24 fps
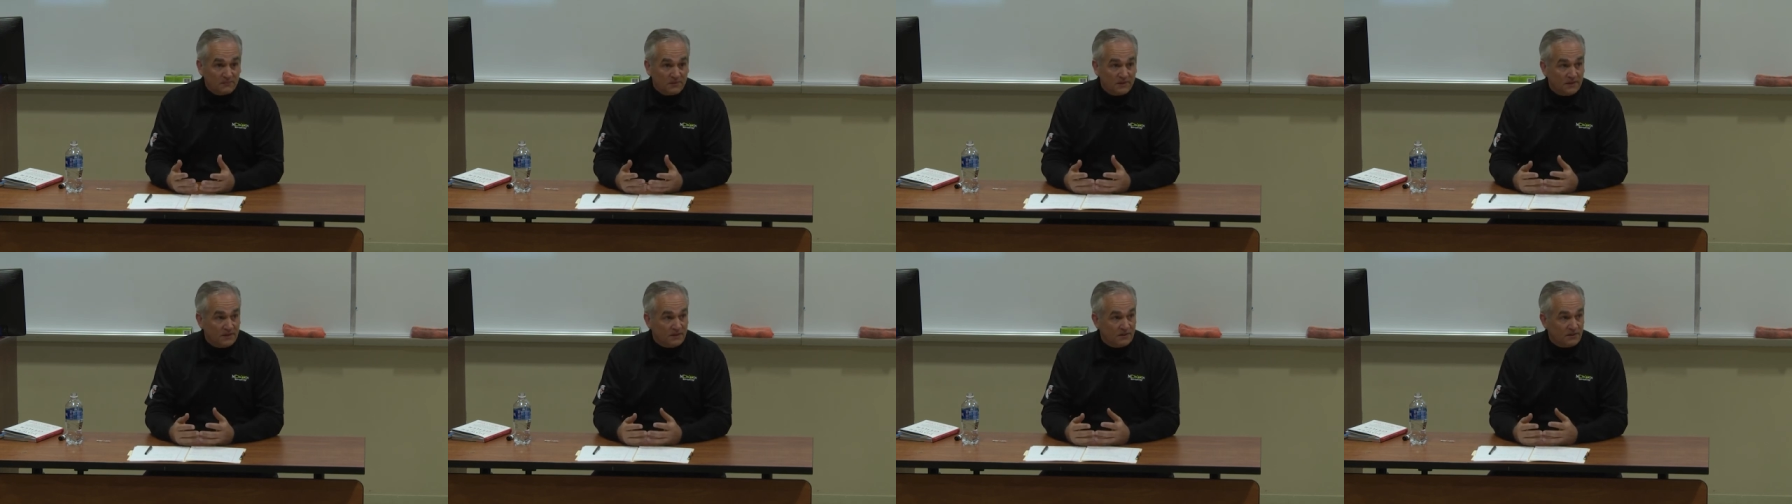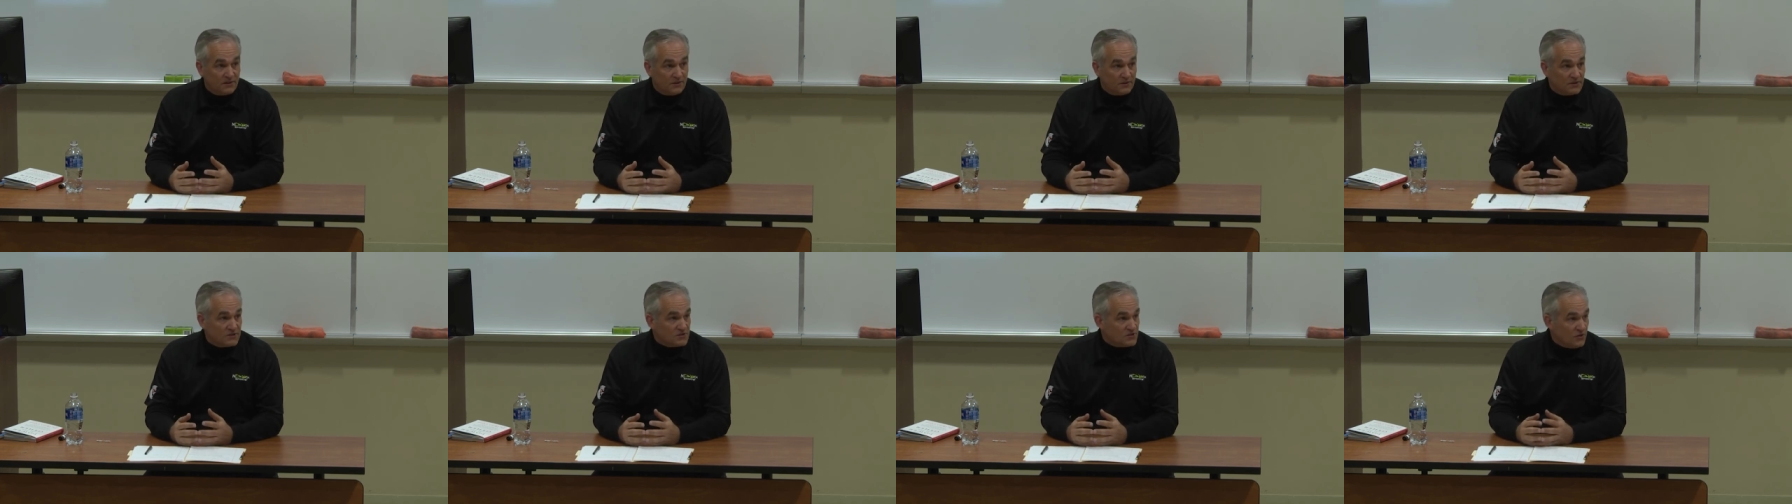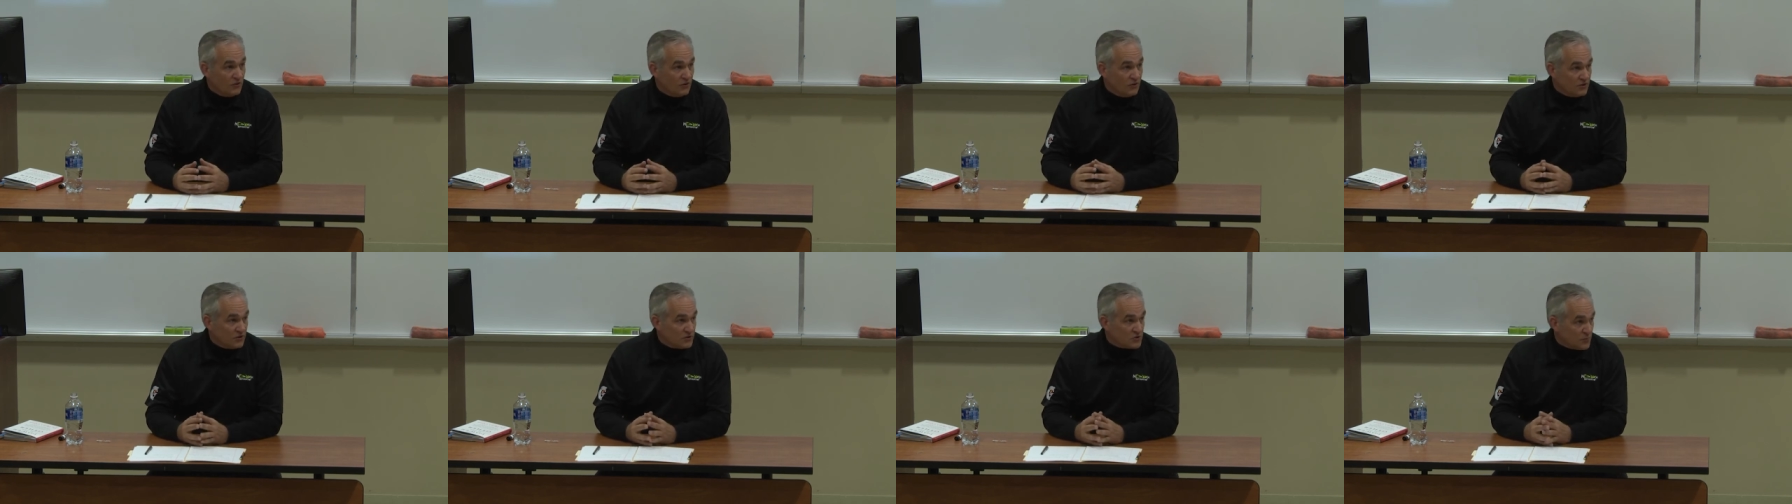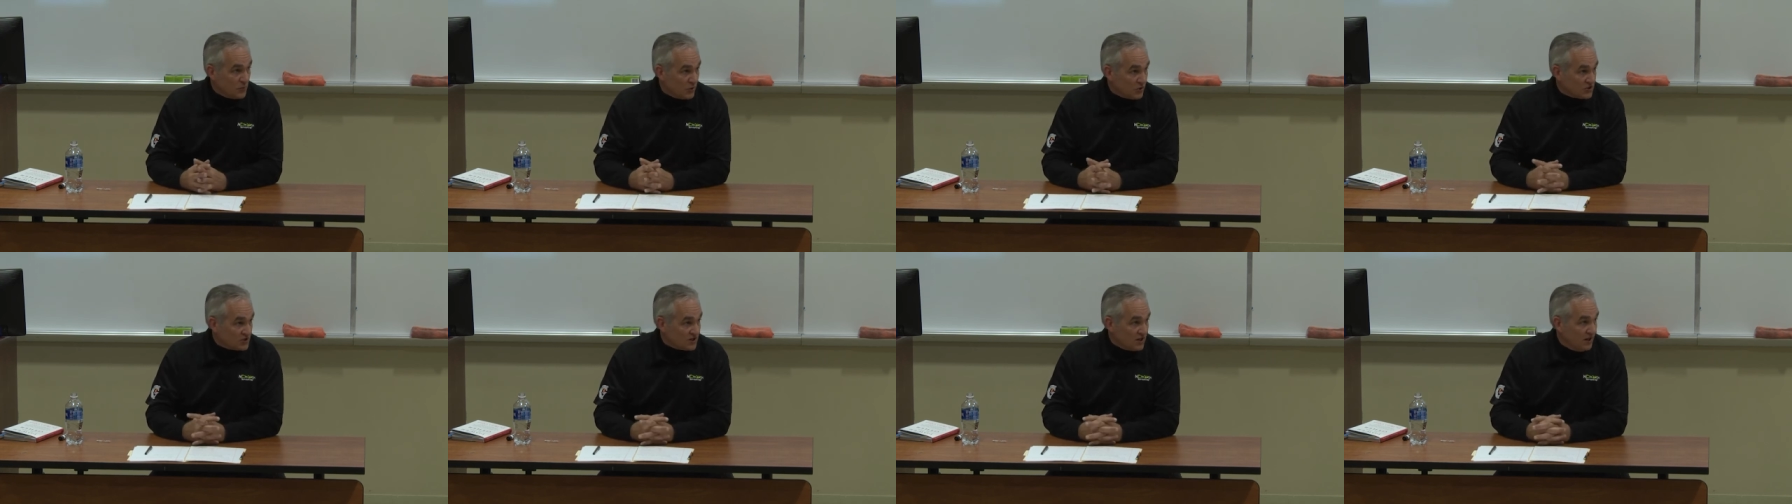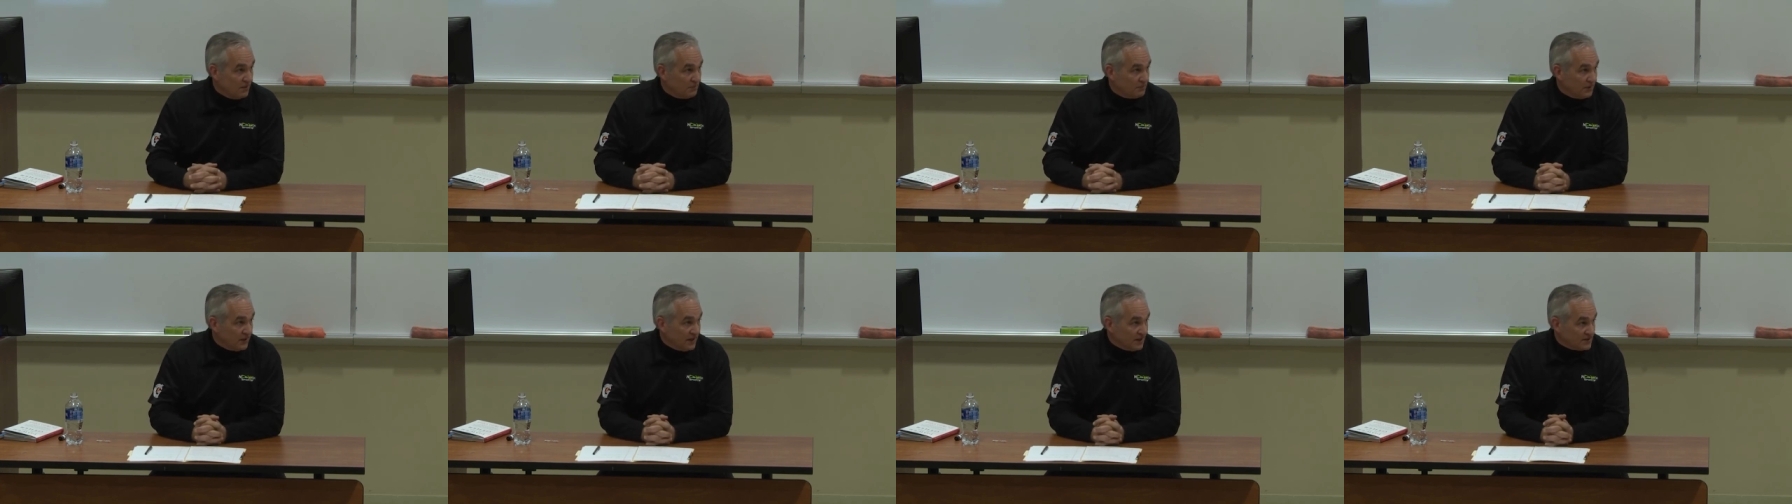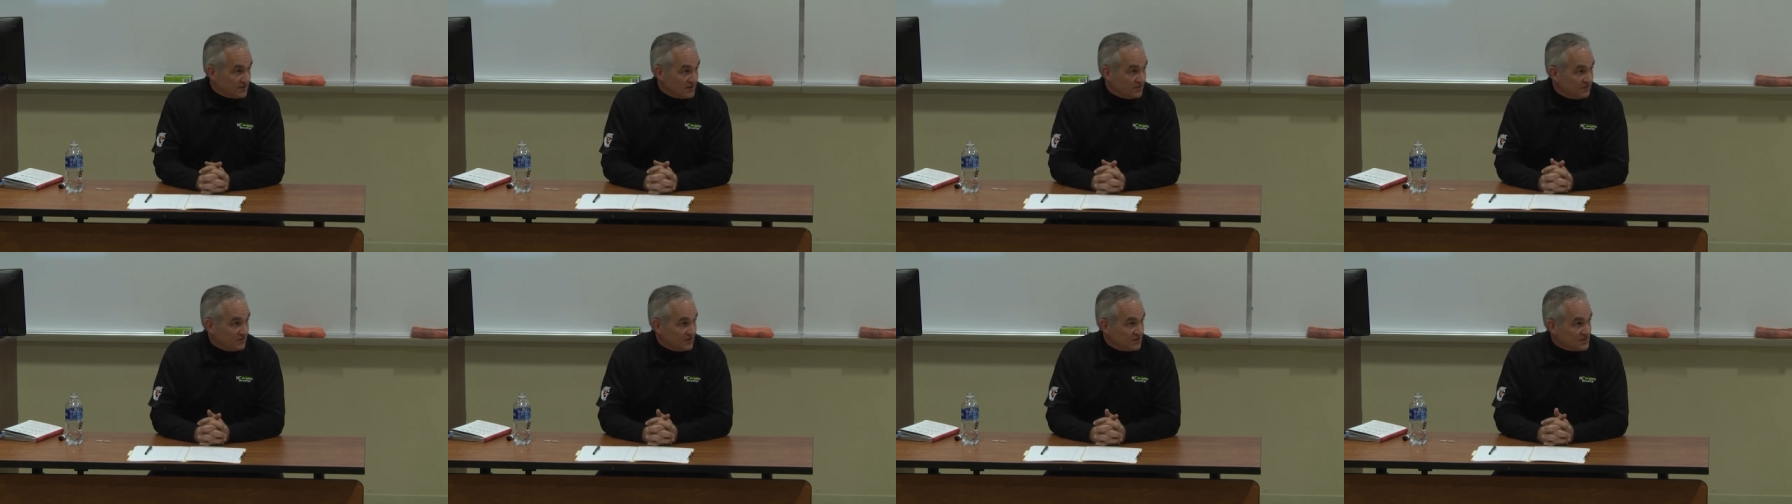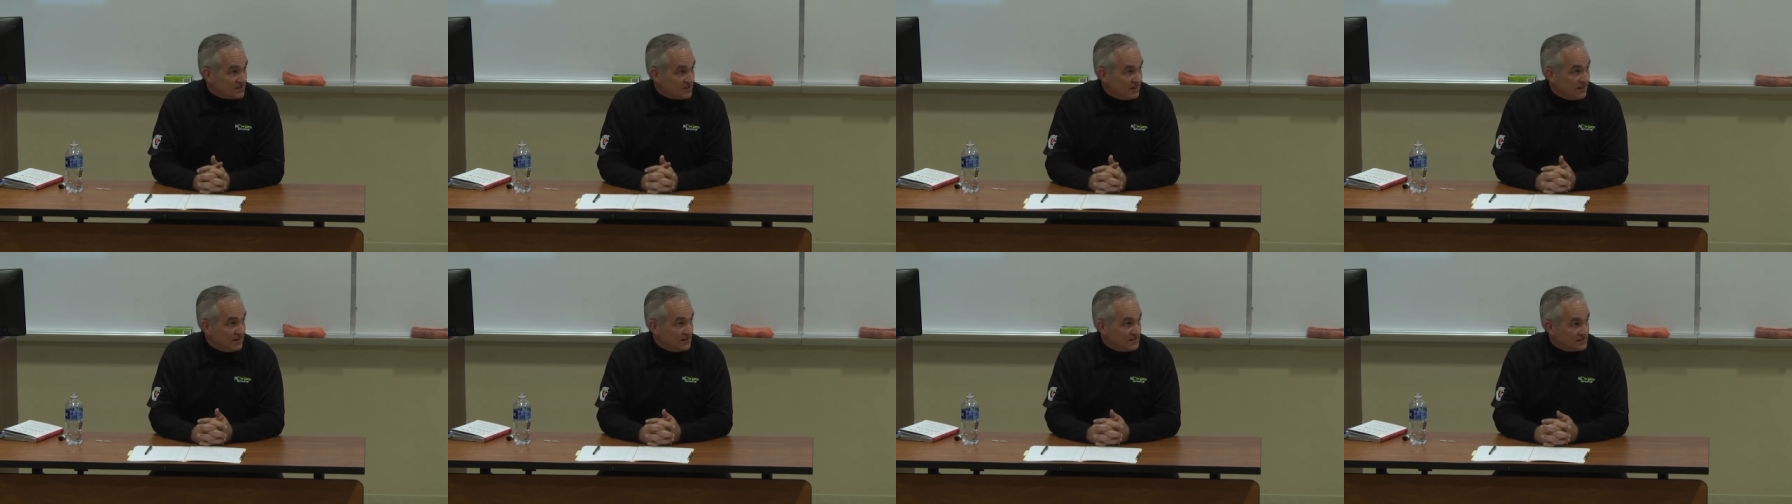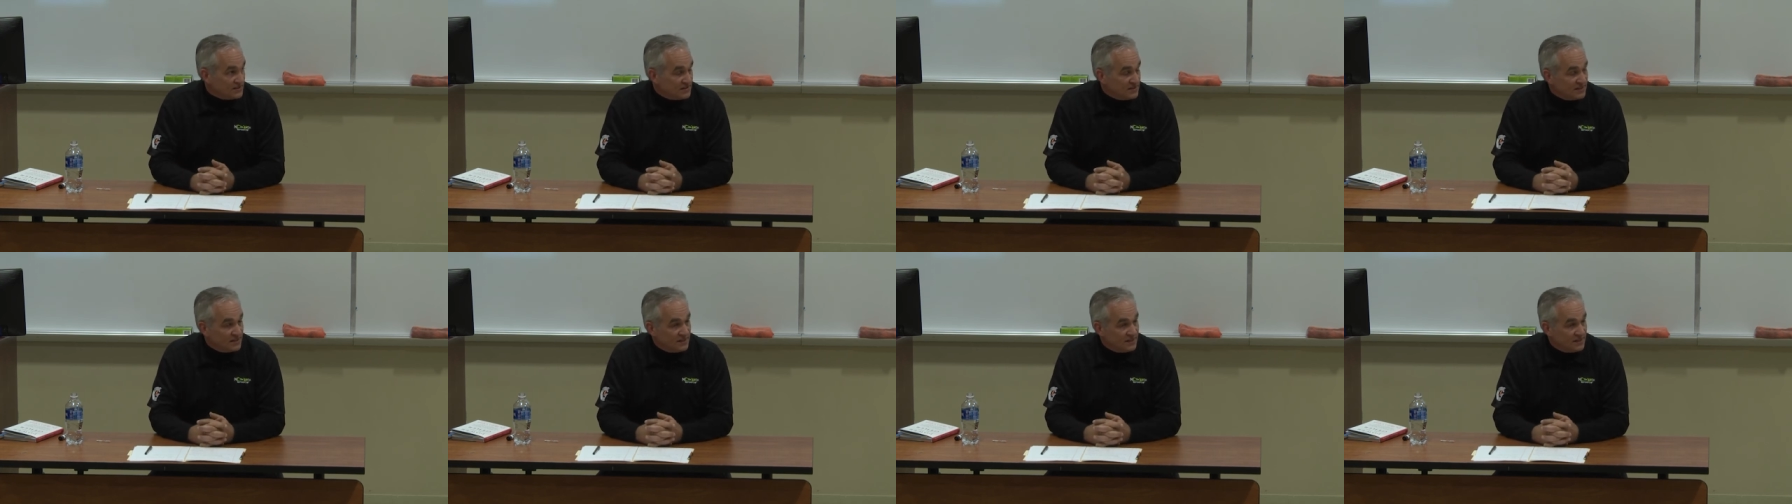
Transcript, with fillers: Uh, there is no other sports complex of this size.